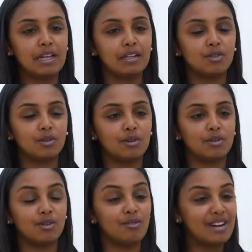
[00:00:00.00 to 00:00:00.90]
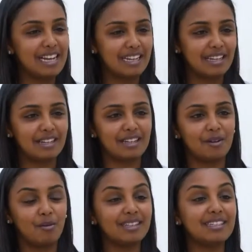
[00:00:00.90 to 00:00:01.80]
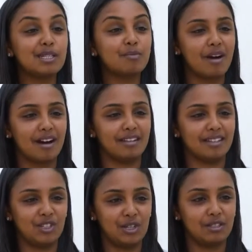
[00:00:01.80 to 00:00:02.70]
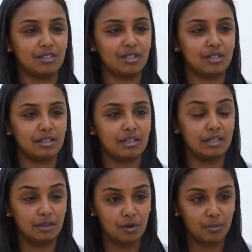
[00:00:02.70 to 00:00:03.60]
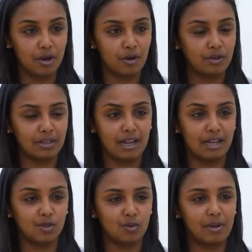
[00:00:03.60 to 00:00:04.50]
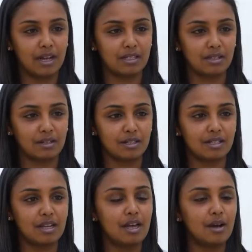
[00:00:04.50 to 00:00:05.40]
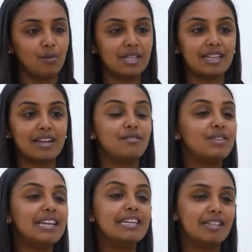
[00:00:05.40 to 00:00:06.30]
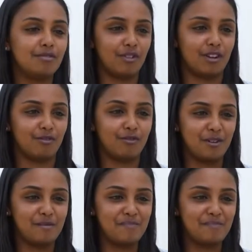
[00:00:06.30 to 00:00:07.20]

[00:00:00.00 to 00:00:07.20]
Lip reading: So really, what inspired the change in Ethiopia over the last 2+ years? Was there even a need for a reform?